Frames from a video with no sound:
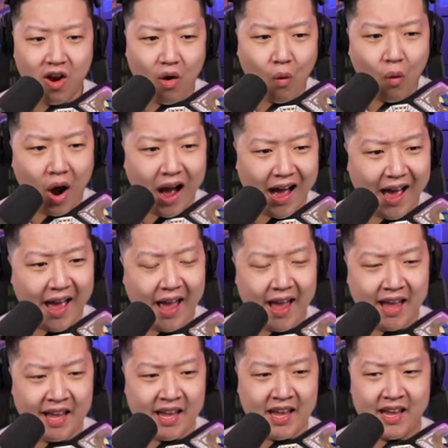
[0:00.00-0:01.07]
Why
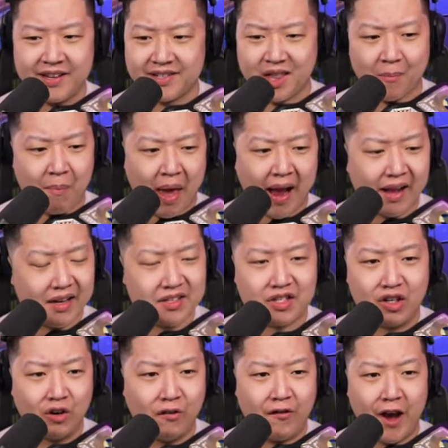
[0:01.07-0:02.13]
is the P E K K A
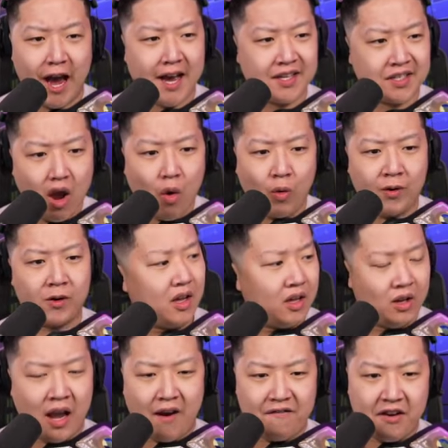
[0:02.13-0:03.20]
so fast when you're
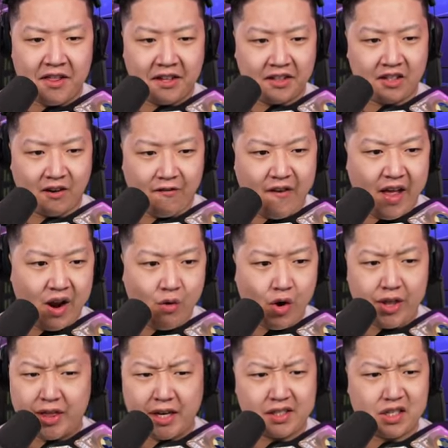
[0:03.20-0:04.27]
you have nothing to defend it
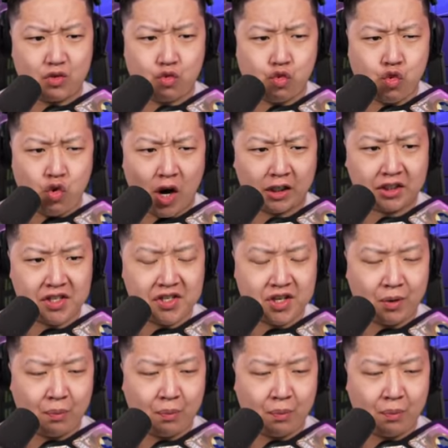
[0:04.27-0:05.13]
with, and it just rushes your